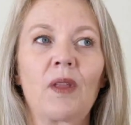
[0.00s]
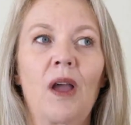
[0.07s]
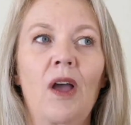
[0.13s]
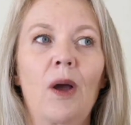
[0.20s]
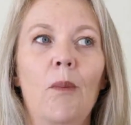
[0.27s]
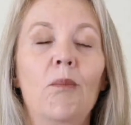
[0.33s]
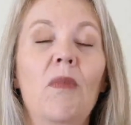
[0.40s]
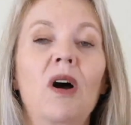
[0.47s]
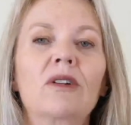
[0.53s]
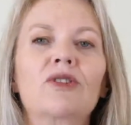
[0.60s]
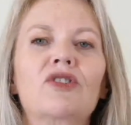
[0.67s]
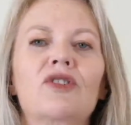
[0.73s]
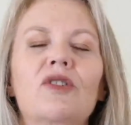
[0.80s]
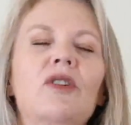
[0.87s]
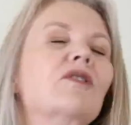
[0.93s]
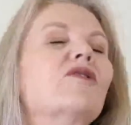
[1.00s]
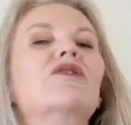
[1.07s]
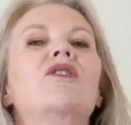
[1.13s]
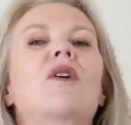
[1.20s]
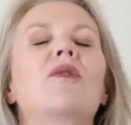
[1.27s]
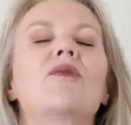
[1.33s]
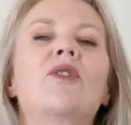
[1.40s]
Most souls
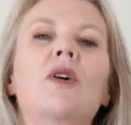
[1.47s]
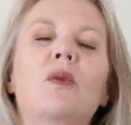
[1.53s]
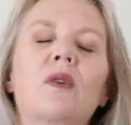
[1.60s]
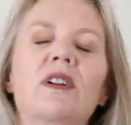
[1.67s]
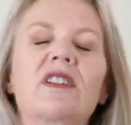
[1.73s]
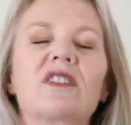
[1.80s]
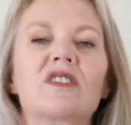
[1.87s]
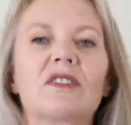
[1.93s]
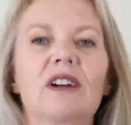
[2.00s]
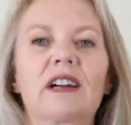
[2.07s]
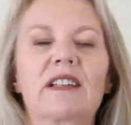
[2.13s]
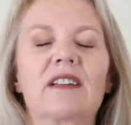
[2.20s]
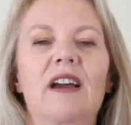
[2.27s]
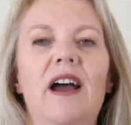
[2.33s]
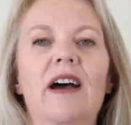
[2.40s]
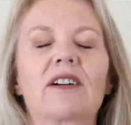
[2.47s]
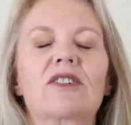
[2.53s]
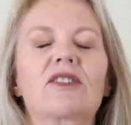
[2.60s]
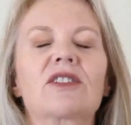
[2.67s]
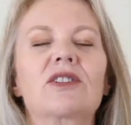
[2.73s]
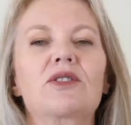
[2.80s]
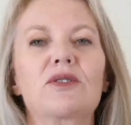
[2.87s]
don't know what it's like to
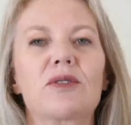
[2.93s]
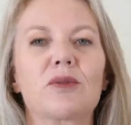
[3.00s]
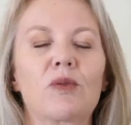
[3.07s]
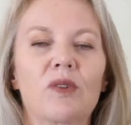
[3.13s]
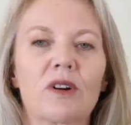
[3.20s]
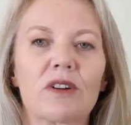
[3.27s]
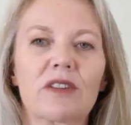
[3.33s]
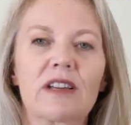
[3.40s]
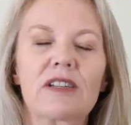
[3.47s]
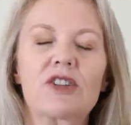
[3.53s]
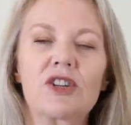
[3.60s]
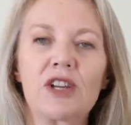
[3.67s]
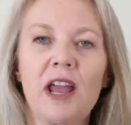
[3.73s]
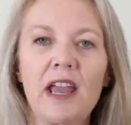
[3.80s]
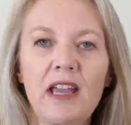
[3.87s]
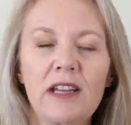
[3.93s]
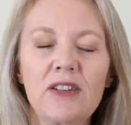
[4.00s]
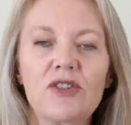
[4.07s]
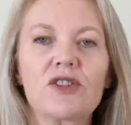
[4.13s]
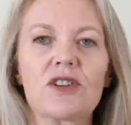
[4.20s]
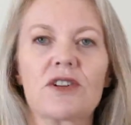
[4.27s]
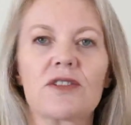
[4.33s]
actually do the work that
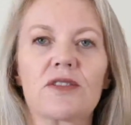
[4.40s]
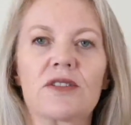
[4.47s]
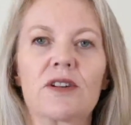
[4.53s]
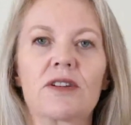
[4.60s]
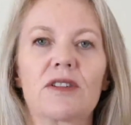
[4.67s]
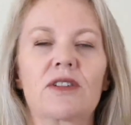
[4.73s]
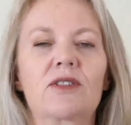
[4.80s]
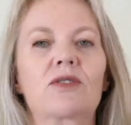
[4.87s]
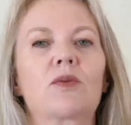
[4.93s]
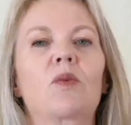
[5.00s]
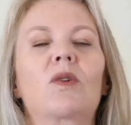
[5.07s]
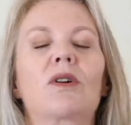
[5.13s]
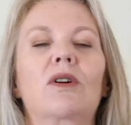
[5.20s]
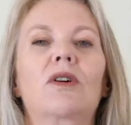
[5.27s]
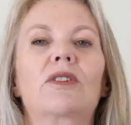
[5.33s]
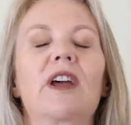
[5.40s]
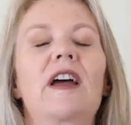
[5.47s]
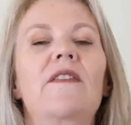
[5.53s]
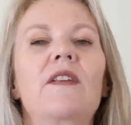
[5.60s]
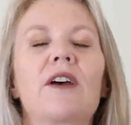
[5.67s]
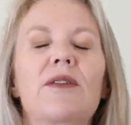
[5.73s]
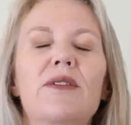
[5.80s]
changes this world.
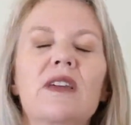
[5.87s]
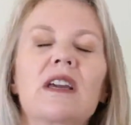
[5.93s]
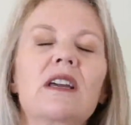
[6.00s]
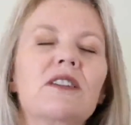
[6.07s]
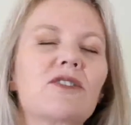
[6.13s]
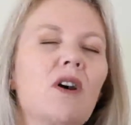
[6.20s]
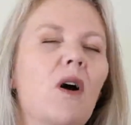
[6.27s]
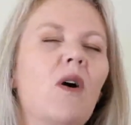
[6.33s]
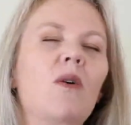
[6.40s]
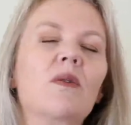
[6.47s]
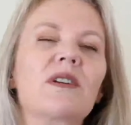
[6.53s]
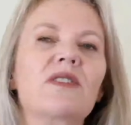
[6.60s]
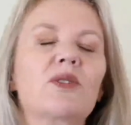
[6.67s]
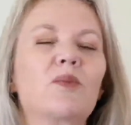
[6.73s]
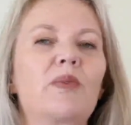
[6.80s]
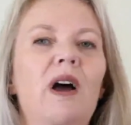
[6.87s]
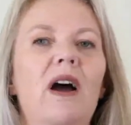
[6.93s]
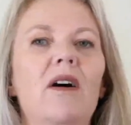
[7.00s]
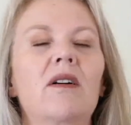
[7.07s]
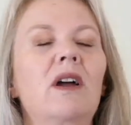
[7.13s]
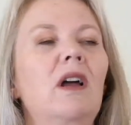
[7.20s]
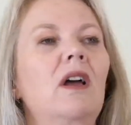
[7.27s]
And they'll think it's always
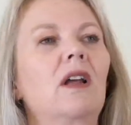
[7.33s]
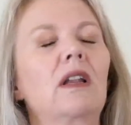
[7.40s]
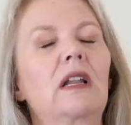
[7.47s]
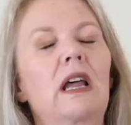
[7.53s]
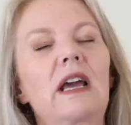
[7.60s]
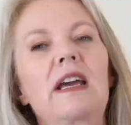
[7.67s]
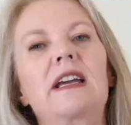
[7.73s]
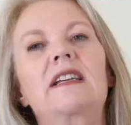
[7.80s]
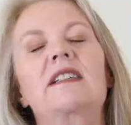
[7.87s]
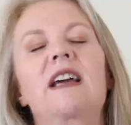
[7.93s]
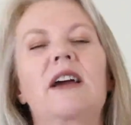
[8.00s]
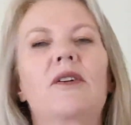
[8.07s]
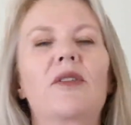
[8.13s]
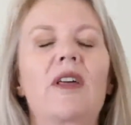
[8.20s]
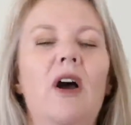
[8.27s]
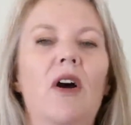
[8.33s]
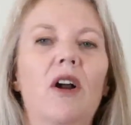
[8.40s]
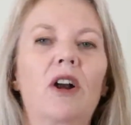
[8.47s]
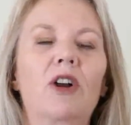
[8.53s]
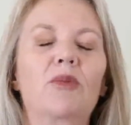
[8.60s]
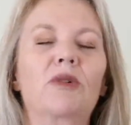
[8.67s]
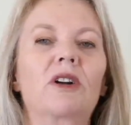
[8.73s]
about laying down the
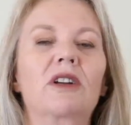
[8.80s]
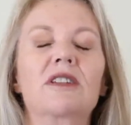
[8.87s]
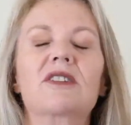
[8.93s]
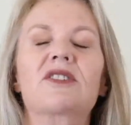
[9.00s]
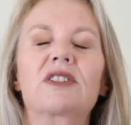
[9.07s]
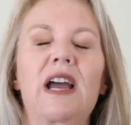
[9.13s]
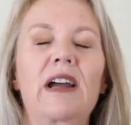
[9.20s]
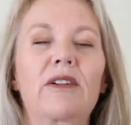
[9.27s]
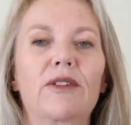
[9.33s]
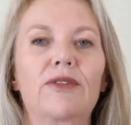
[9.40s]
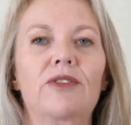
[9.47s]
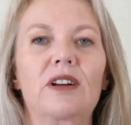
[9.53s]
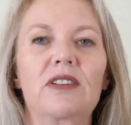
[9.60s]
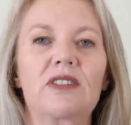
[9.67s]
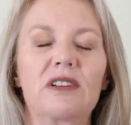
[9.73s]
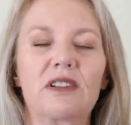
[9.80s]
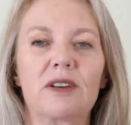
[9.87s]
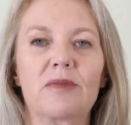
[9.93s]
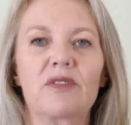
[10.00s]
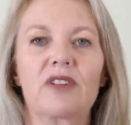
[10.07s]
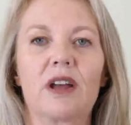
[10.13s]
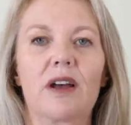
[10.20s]
armor and sacrificing
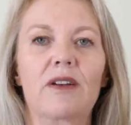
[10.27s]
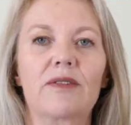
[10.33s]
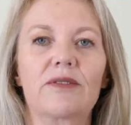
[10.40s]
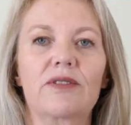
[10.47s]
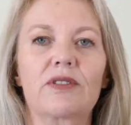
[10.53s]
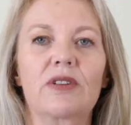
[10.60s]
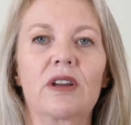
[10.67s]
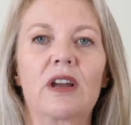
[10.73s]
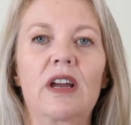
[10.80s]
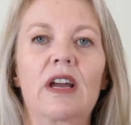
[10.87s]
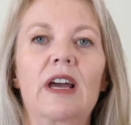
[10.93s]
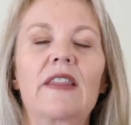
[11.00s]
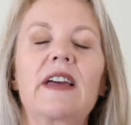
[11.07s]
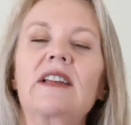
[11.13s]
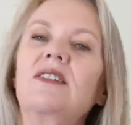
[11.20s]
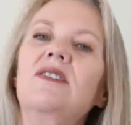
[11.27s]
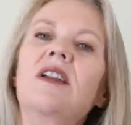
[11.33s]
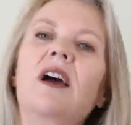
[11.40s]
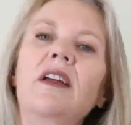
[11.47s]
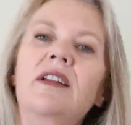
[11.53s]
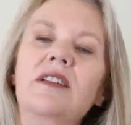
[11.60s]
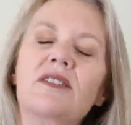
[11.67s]
themselves. That's
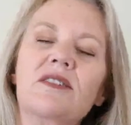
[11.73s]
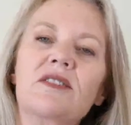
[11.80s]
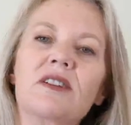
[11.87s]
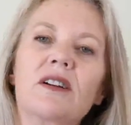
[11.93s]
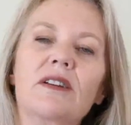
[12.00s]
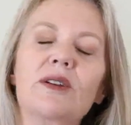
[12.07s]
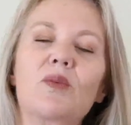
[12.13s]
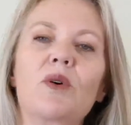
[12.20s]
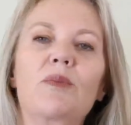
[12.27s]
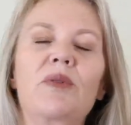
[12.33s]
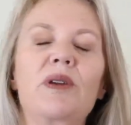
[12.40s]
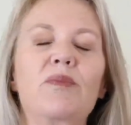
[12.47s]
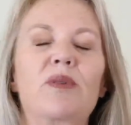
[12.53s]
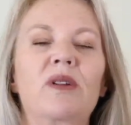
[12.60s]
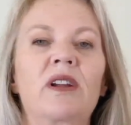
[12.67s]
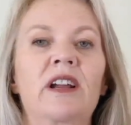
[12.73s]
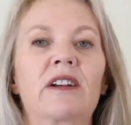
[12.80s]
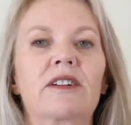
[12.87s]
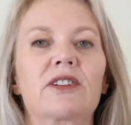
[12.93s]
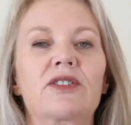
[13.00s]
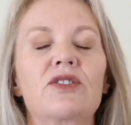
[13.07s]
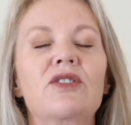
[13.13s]
not necessarily what people are here
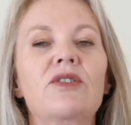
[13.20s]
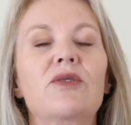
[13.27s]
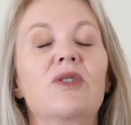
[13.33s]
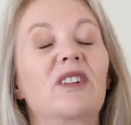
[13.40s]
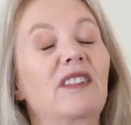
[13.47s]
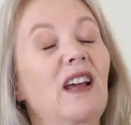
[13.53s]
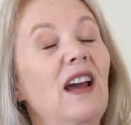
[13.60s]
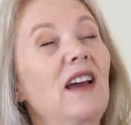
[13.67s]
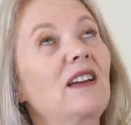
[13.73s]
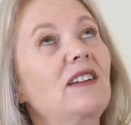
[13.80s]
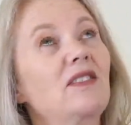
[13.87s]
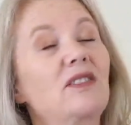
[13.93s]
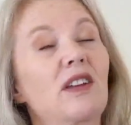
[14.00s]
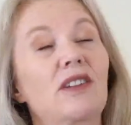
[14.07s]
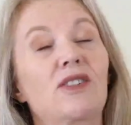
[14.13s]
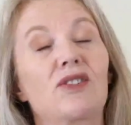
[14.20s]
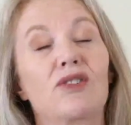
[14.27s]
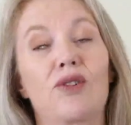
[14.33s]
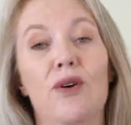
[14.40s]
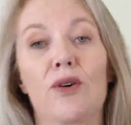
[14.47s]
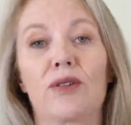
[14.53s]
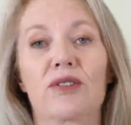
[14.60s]
to do. That is a
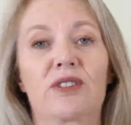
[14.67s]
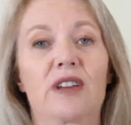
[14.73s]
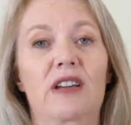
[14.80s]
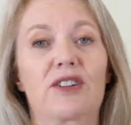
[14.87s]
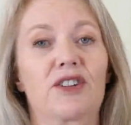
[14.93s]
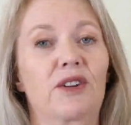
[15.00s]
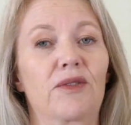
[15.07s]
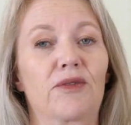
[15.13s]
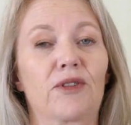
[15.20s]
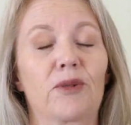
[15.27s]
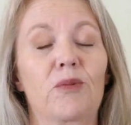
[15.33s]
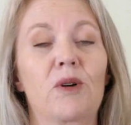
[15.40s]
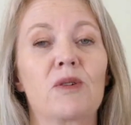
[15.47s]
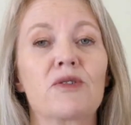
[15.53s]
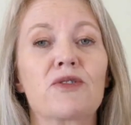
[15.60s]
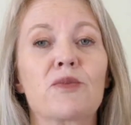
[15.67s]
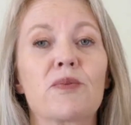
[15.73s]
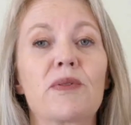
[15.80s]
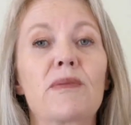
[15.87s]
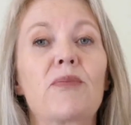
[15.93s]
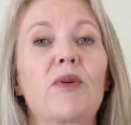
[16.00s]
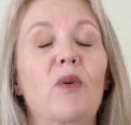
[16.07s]
soul session for most
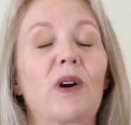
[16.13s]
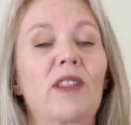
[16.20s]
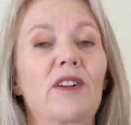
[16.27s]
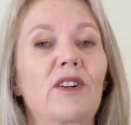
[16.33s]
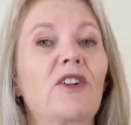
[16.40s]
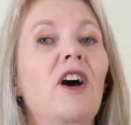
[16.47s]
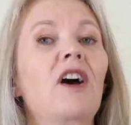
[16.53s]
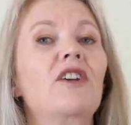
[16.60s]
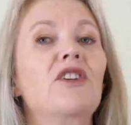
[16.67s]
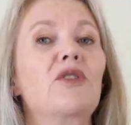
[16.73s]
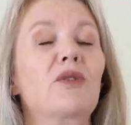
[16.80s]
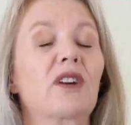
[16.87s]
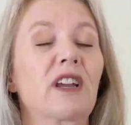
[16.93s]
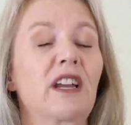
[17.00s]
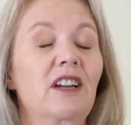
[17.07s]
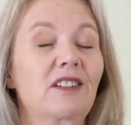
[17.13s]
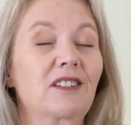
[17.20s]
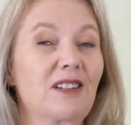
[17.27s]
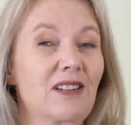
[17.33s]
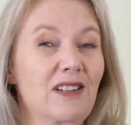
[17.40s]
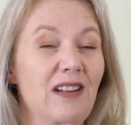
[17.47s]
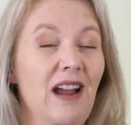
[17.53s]
people. Whether or not you are here
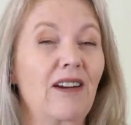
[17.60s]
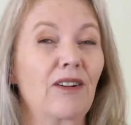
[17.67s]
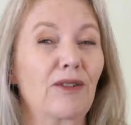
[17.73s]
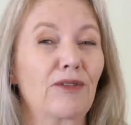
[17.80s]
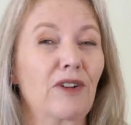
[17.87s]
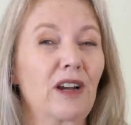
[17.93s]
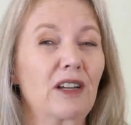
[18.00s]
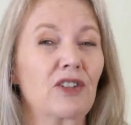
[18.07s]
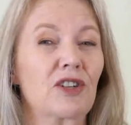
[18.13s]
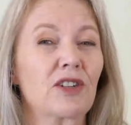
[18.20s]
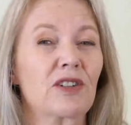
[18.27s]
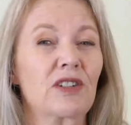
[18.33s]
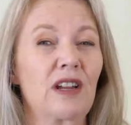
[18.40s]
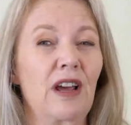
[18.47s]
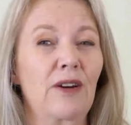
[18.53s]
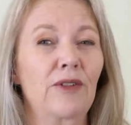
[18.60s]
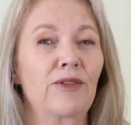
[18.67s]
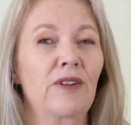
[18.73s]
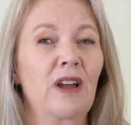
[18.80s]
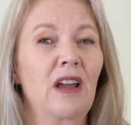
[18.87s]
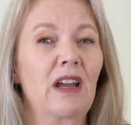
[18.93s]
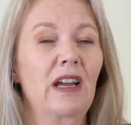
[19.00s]
to sacrifice yourself
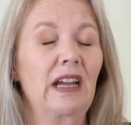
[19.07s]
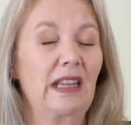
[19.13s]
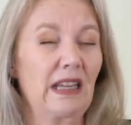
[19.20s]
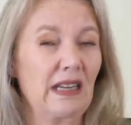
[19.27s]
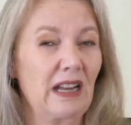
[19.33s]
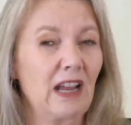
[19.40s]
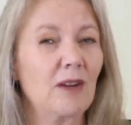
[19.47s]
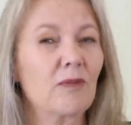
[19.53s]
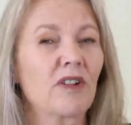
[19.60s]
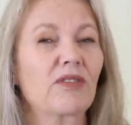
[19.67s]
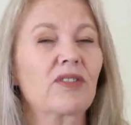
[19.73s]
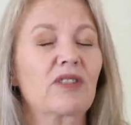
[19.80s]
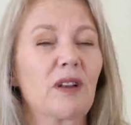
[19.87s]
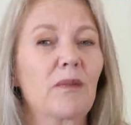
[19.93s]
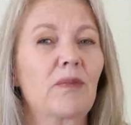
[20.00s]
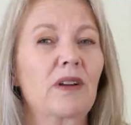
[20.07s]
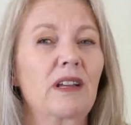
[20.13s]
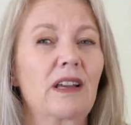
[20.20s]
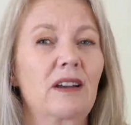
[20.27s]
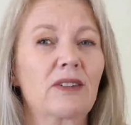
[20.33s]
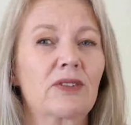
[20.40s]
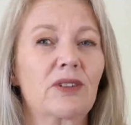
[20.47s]
in the name of somebody
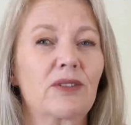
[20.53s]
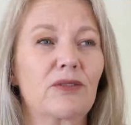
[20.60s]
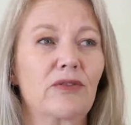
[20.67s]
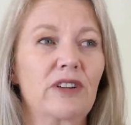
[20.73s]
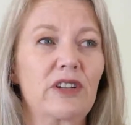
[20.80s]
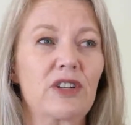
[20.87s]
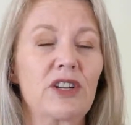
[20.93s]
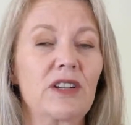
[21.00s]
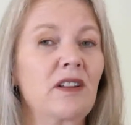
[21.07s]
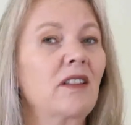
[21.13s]
else's vision,